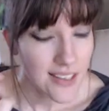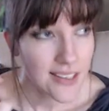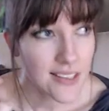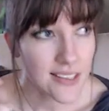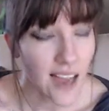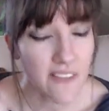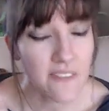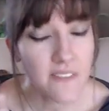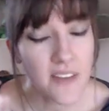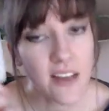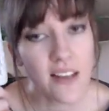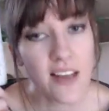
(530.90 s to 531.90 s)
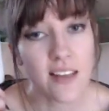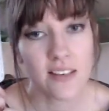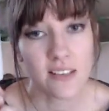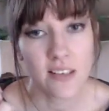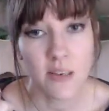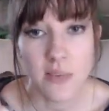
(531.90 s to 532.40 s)
I feel like there's
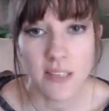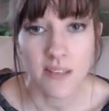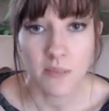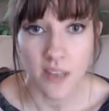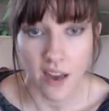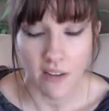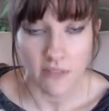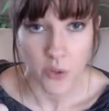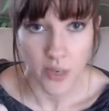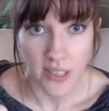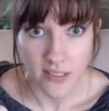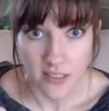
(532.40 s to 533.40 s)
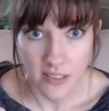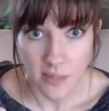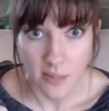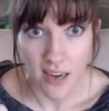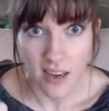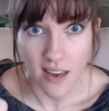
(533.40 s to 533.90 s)
going to be some tough choices to
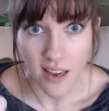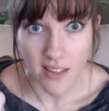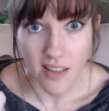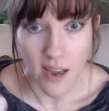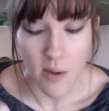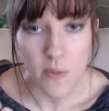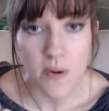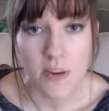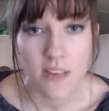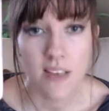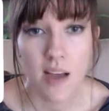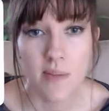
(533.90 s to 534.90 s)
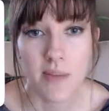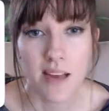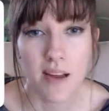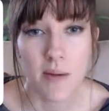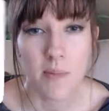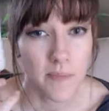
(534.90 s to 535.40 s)
make, and the Emperor is coming
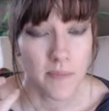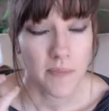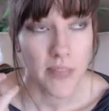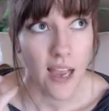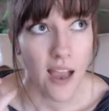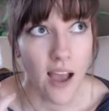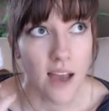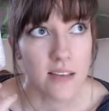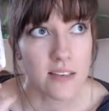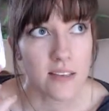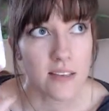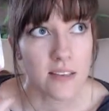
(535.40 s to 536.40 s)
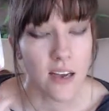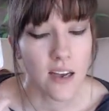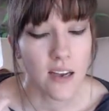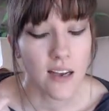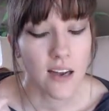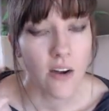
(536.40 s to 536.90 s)
up as
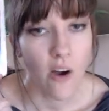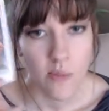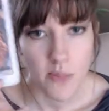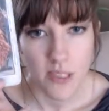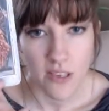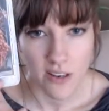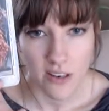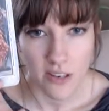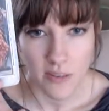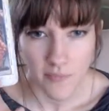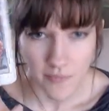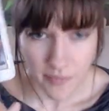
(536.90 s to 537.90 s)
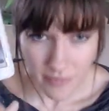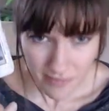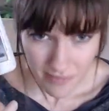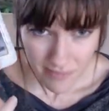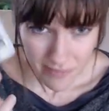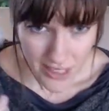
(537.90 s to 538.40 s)
an obstacle.
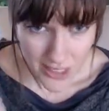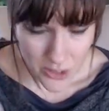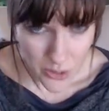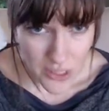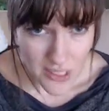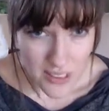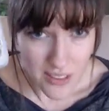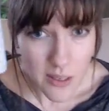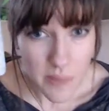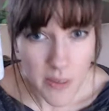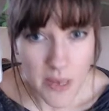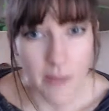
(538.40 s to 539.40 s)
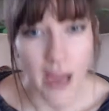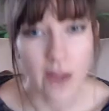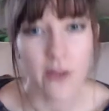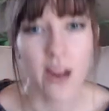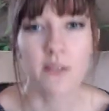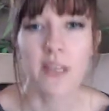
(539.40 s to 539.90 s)
And so just a little bit of
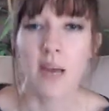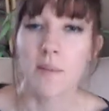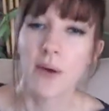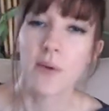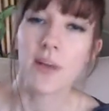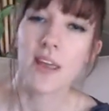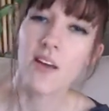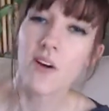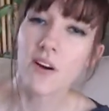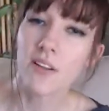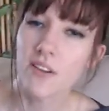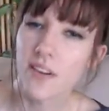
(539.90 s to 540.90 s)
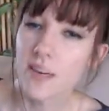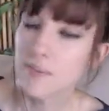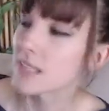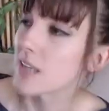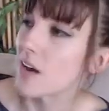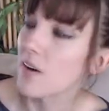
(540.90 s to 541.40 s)
background about King Arthur
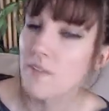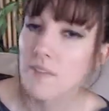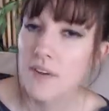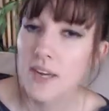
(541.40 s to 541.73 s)
himself.